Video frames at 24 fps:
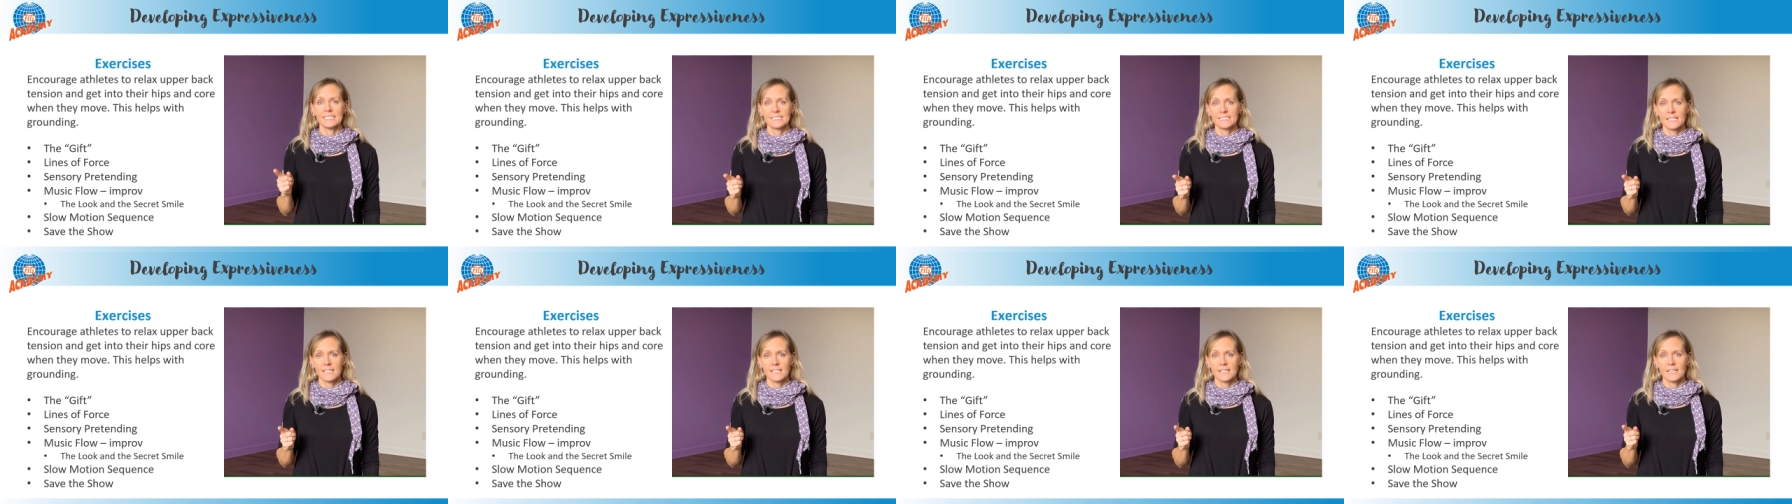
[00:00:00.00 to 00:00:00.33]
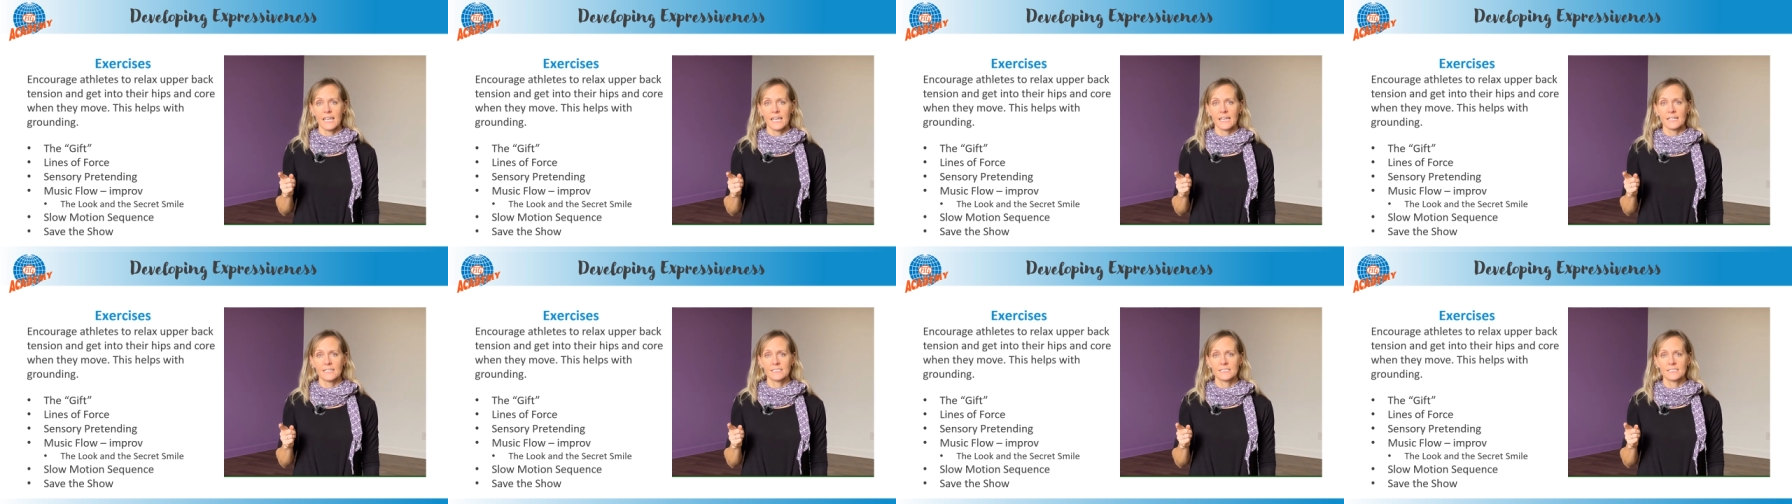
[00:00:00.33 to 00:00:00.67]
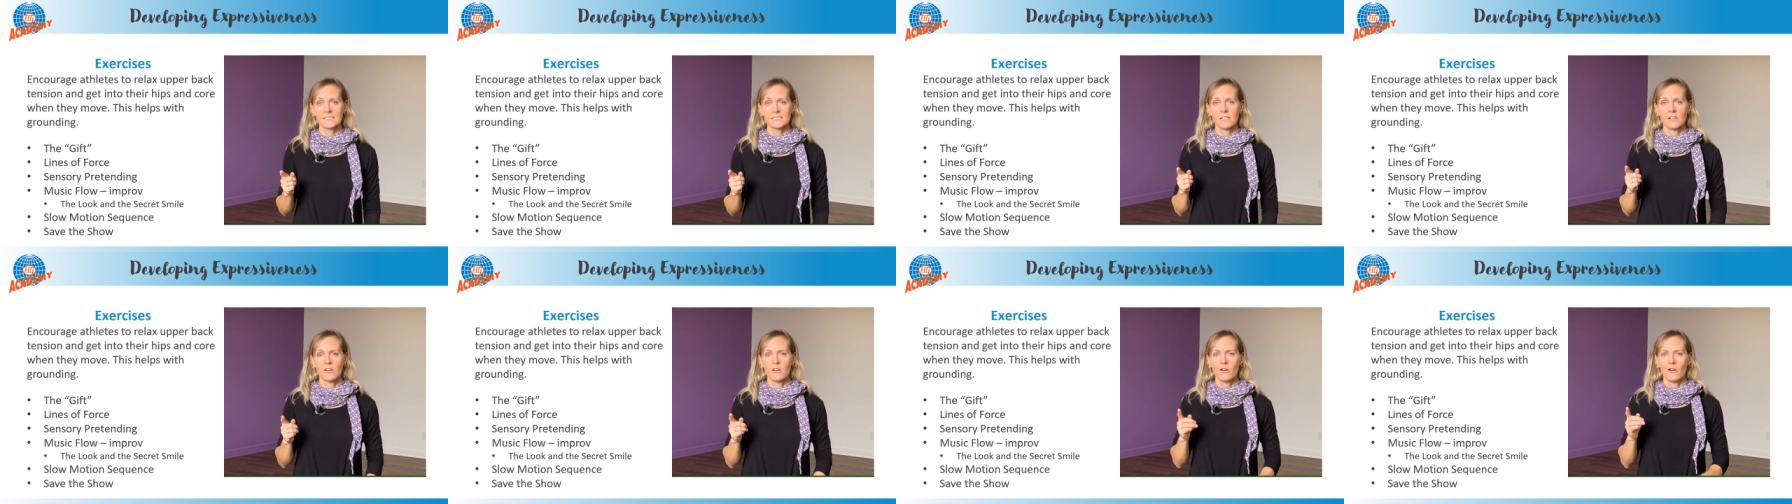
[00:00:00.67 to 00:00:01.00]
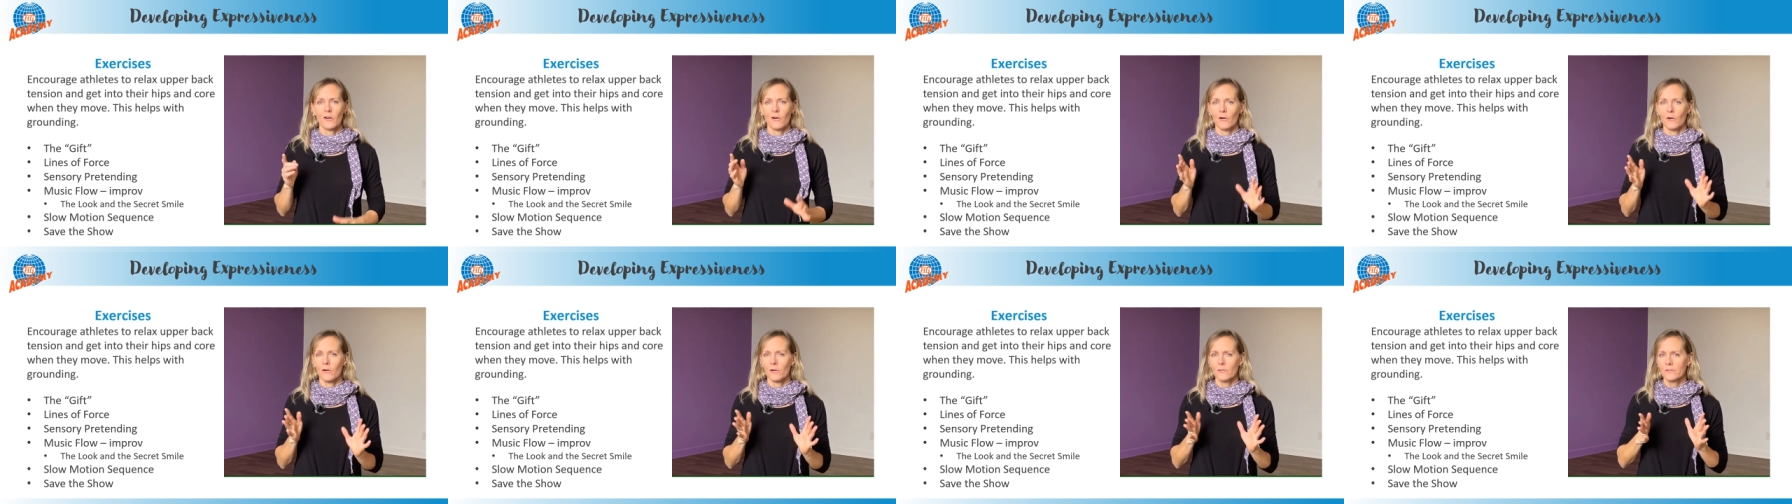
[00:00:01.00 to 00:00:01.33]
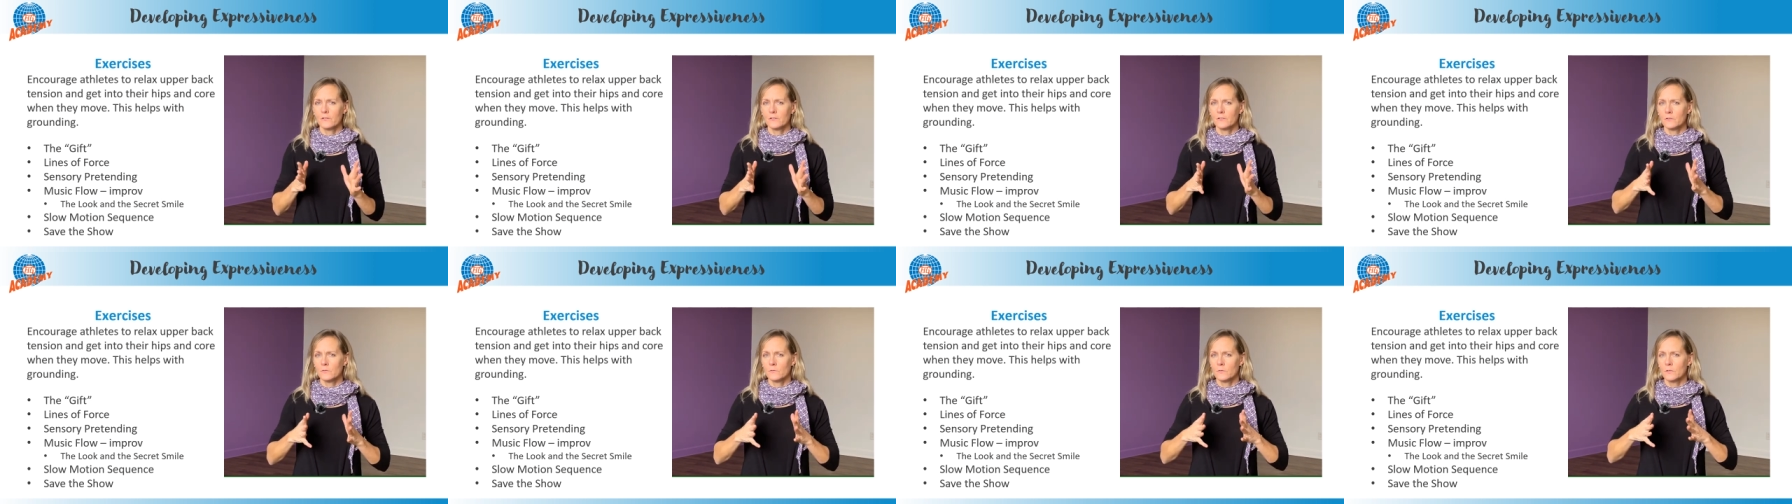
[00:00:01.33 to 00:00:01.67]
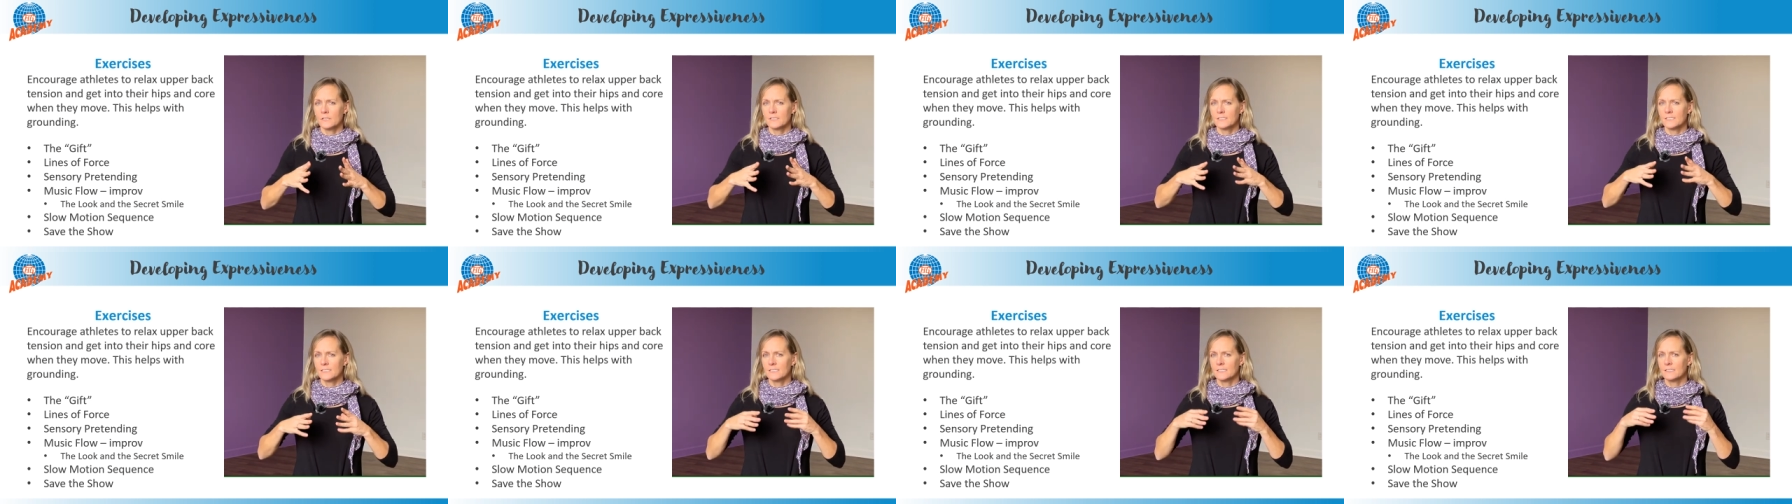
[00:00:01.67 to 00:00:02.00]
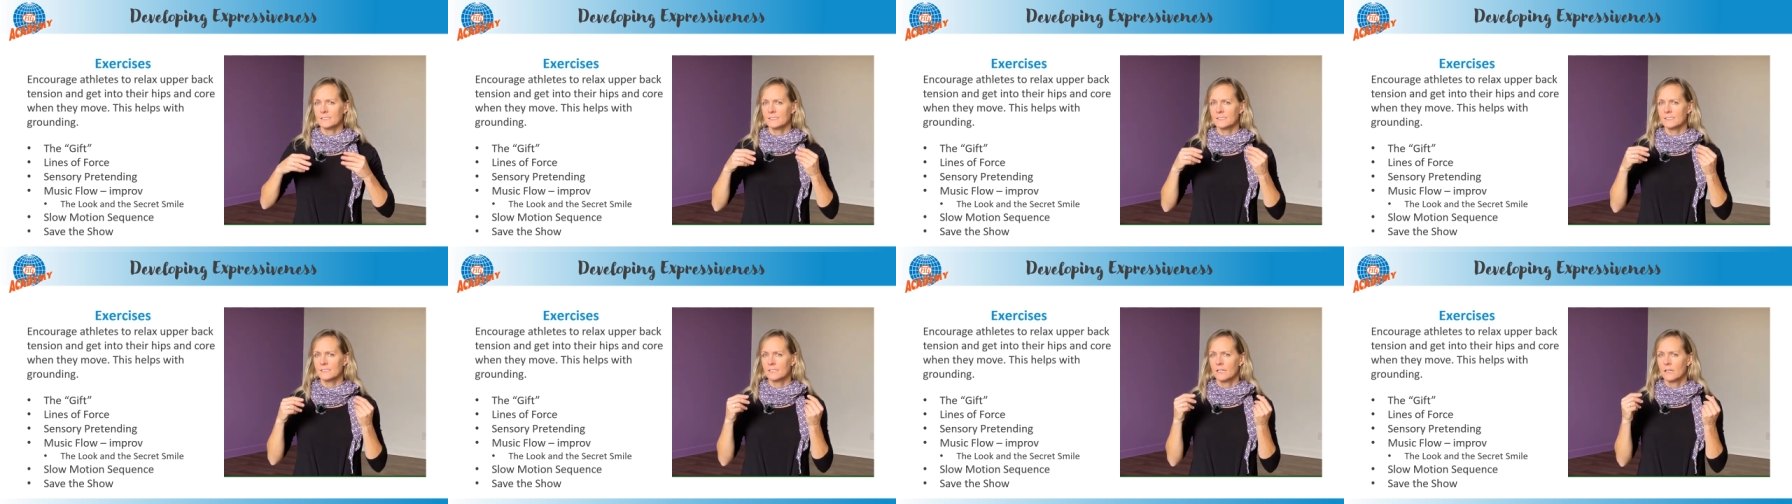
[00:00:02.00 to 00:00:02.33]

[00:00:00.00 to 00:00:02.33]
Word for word: the next. All the nuances,